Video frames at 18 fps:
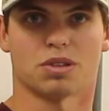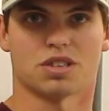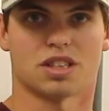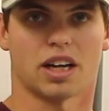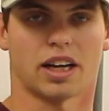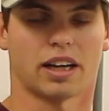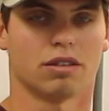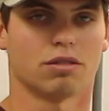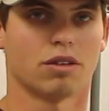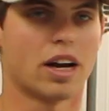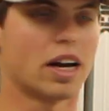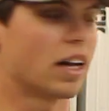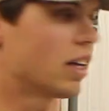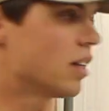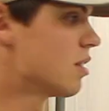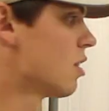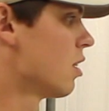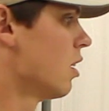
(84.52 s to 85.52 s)
per second
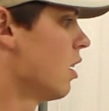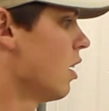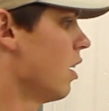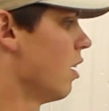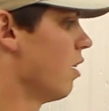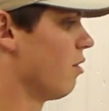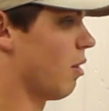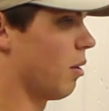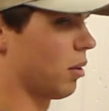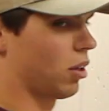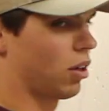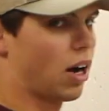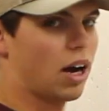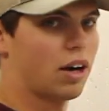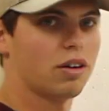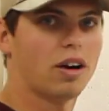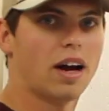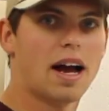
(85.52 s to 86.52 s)
ratings from the
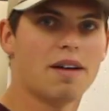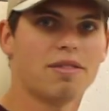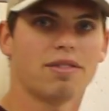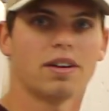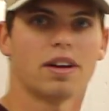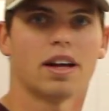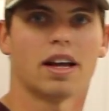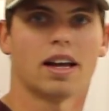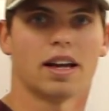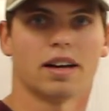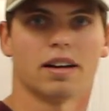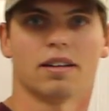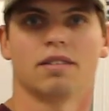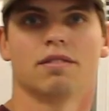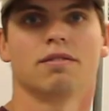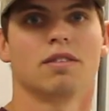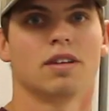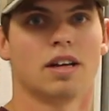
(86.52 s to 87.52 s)
chronograph,
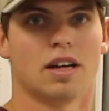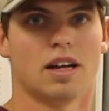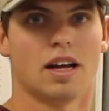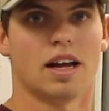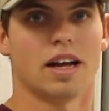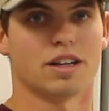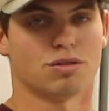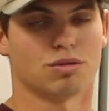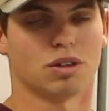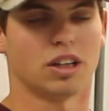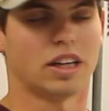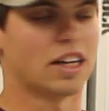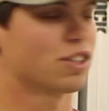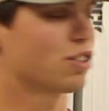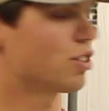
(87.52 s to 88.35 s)
and it's really